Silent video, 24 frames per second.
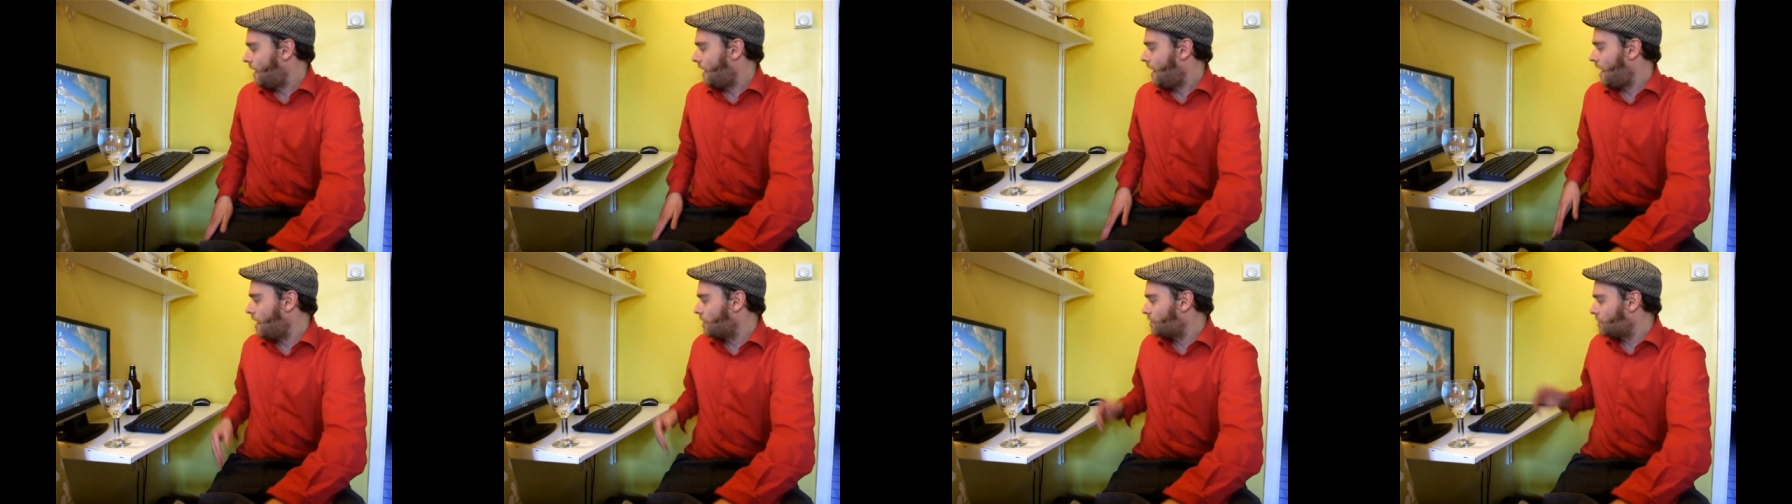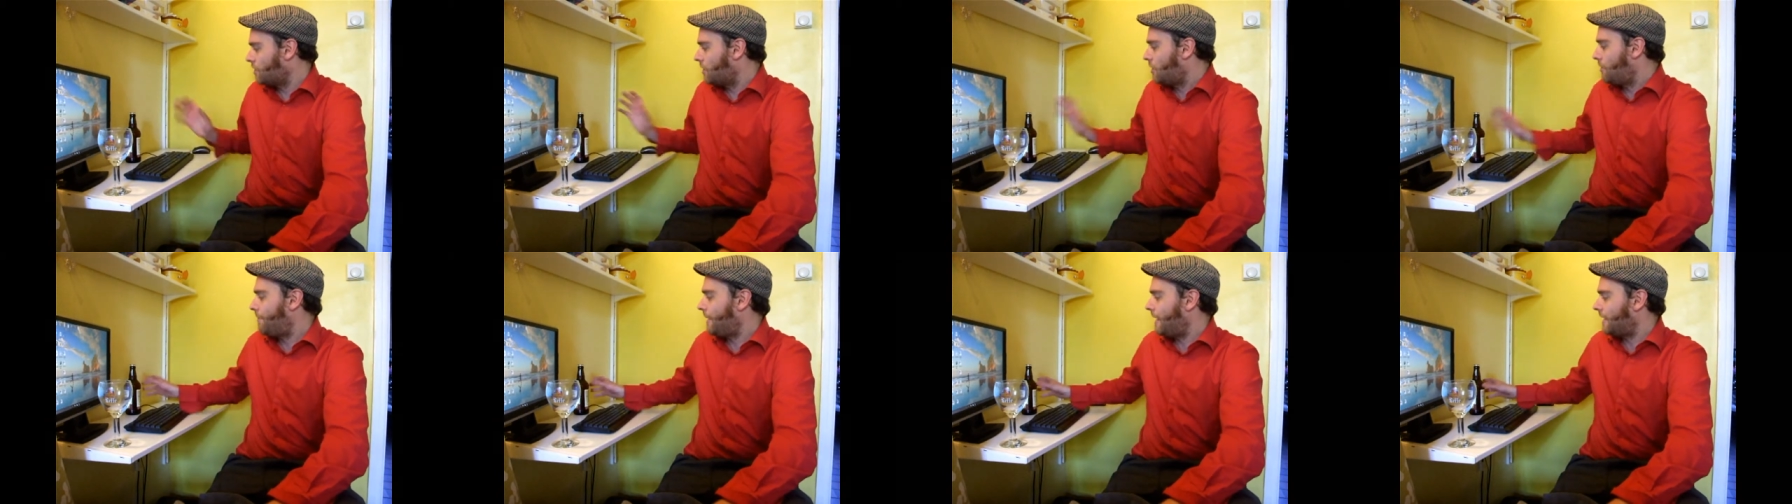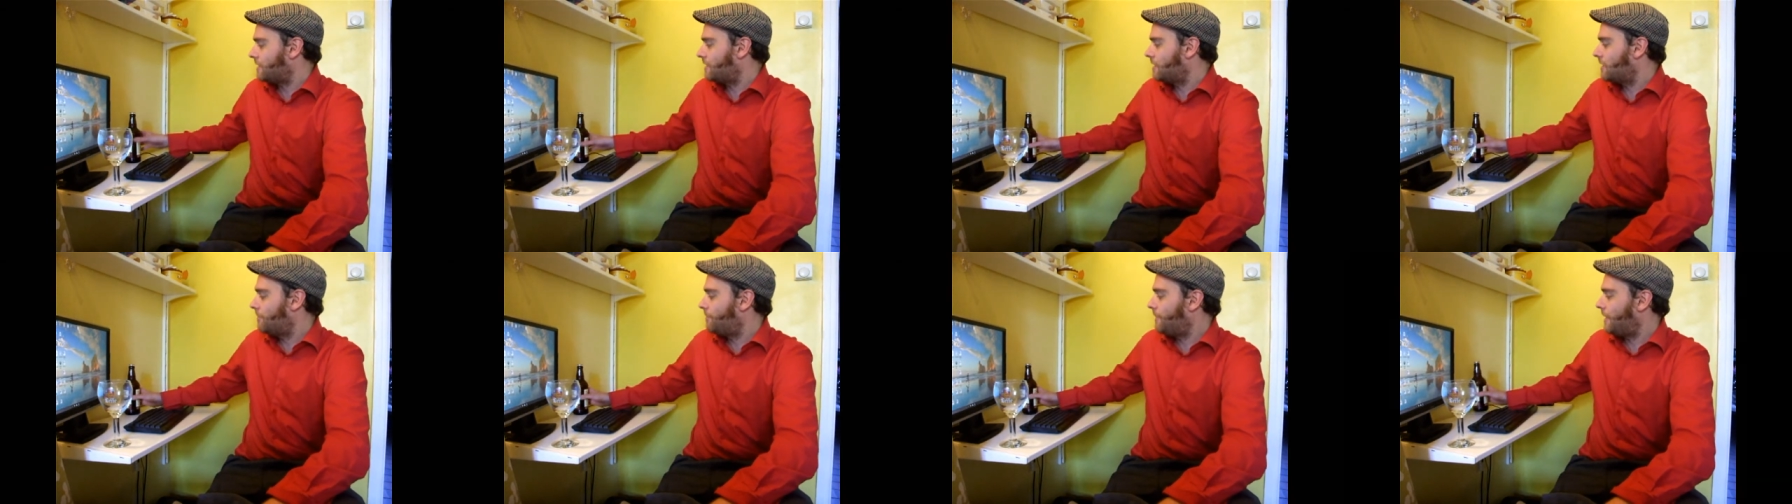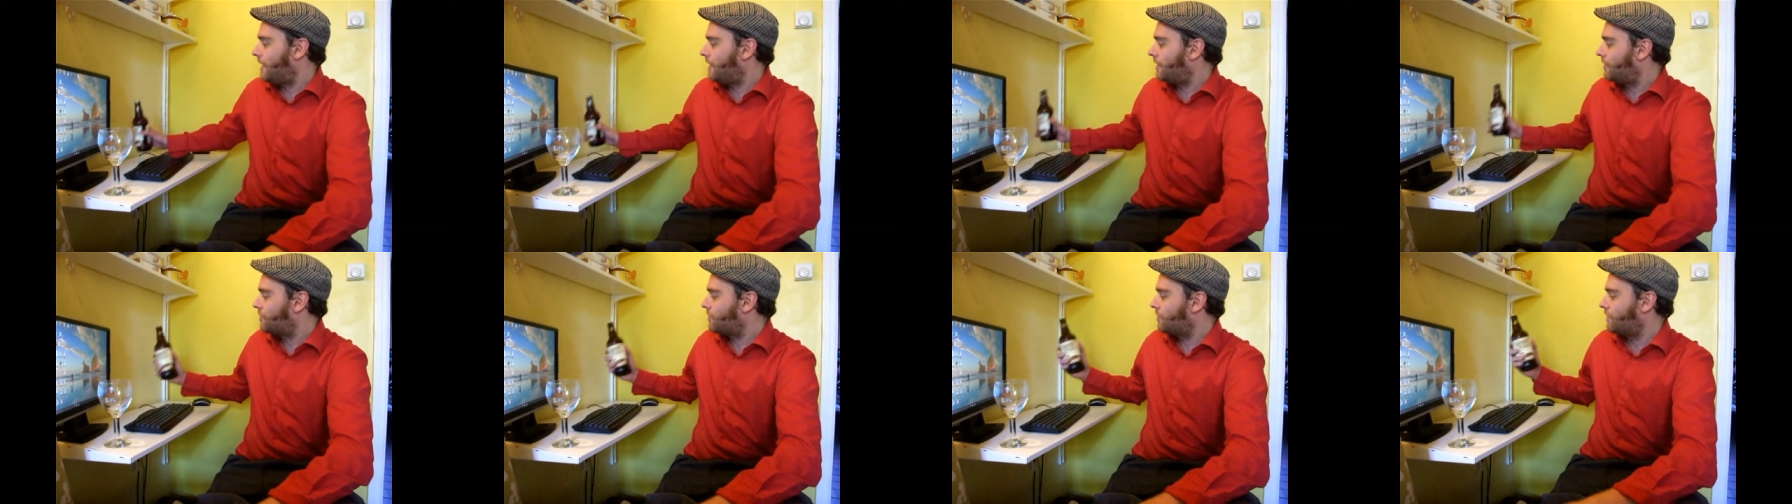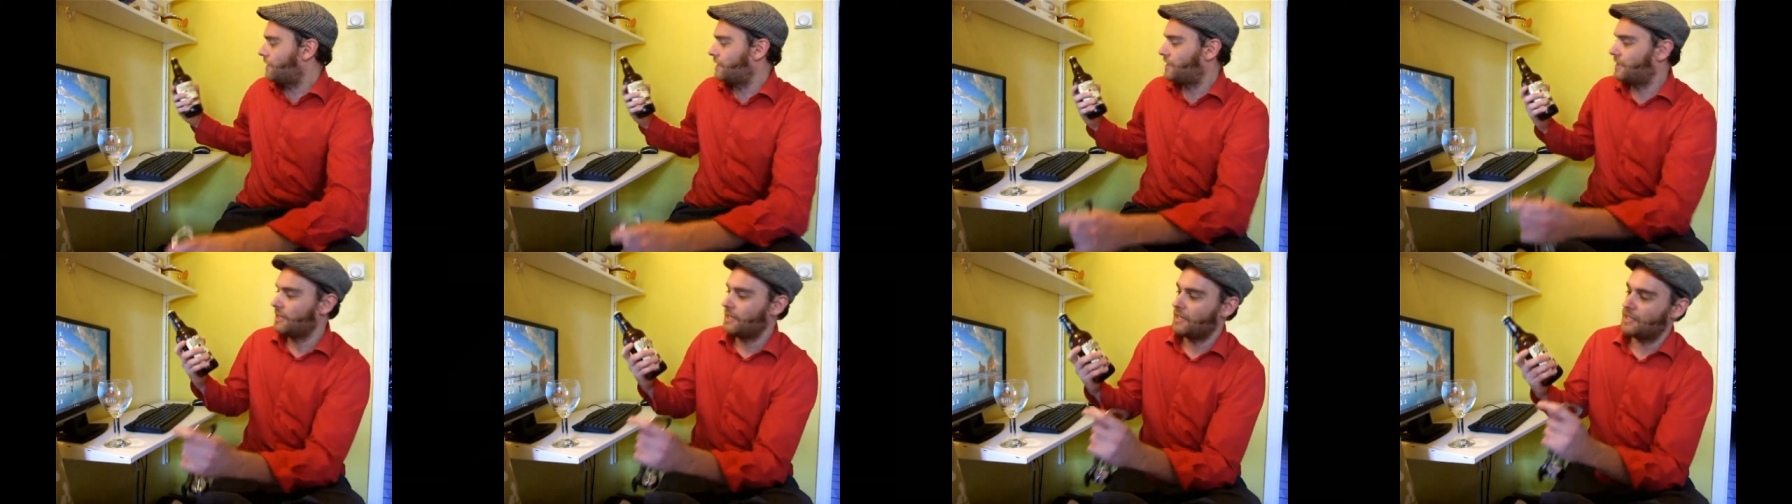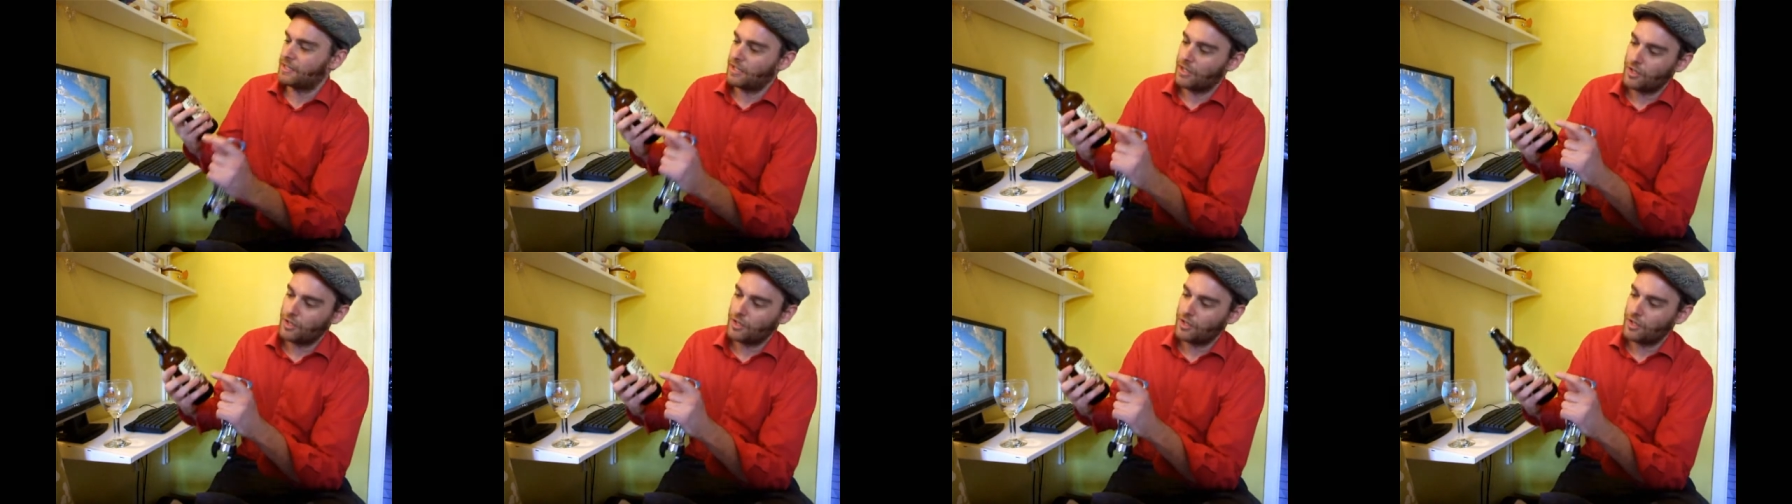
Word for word: Uh, so back to the beer. So this is